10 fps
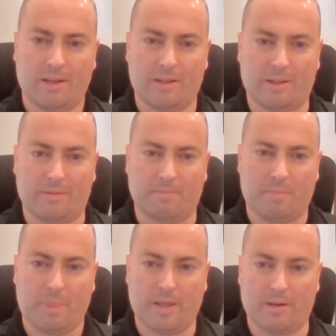
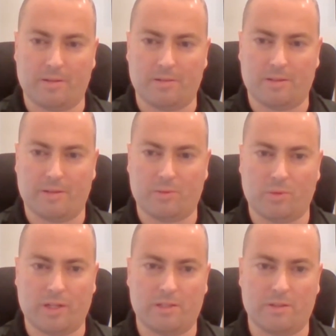the
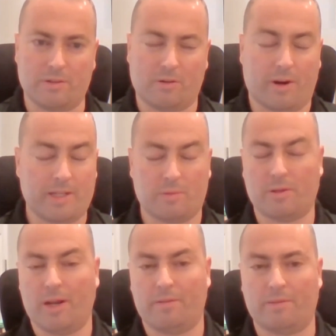F-22, or I guess we
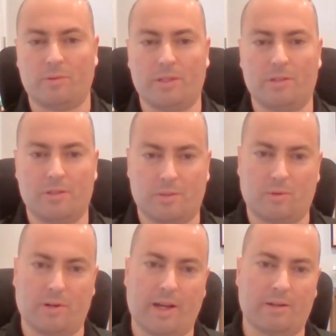don't have F-22s
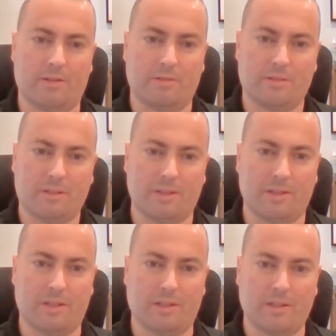anymore out at
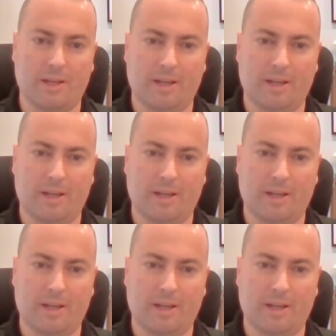Kadena.